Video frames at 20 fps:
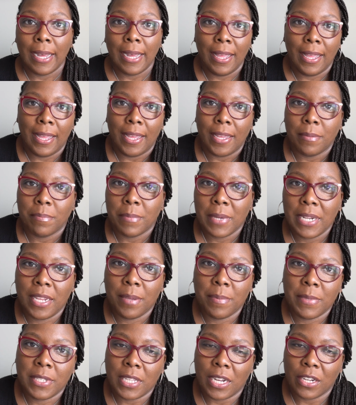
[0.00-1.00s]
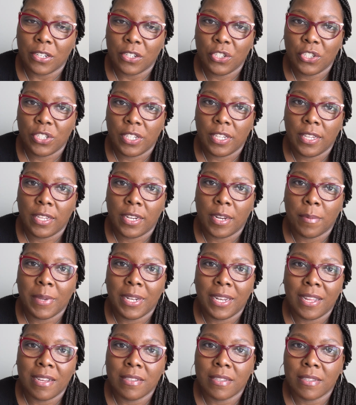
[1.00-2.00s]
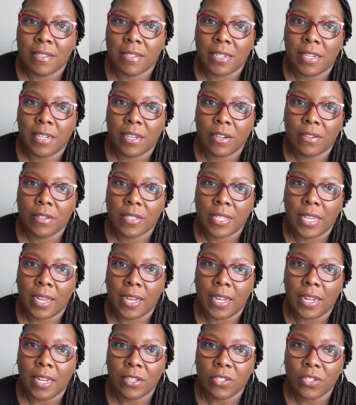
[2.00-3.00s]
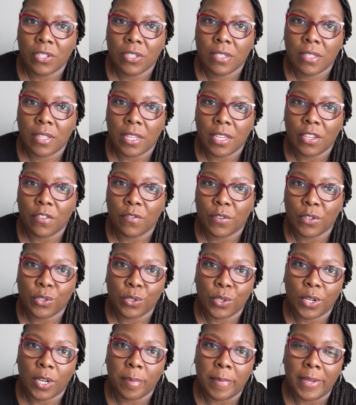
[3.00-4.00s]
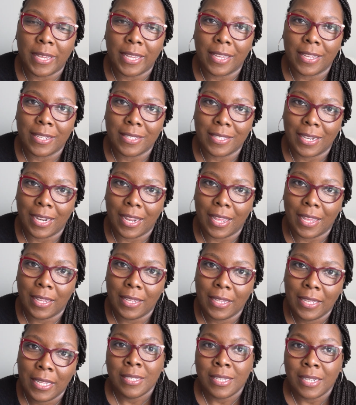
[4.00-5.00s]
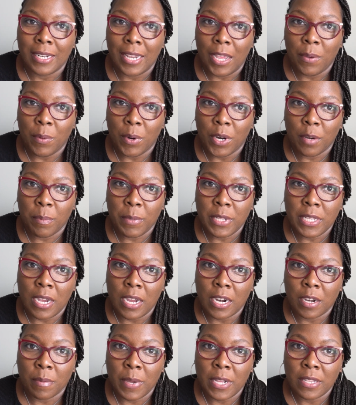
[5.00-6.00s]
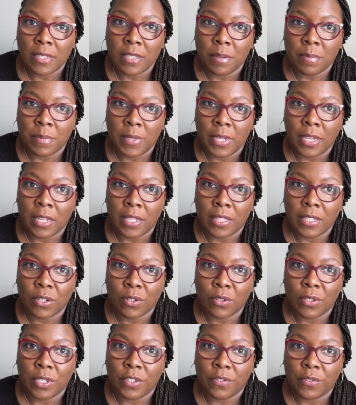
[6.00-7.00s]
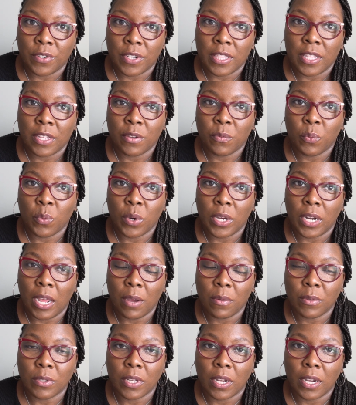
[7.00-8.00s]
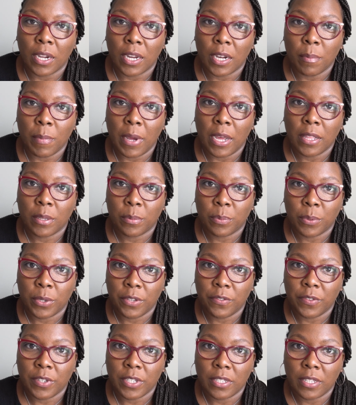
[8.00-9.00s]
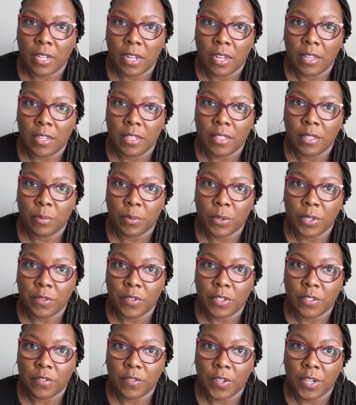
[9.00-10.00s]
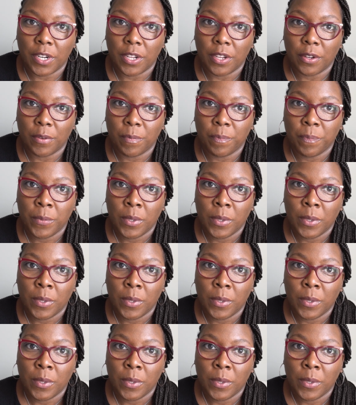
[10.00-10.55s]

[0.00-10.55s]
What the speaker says: Hi, my name is Dr. Cheek and I'm a licensed clinical psychologist. Thank you for joining me again today. Today we're going to be talking about something a little different than what I was talking about in the previous video.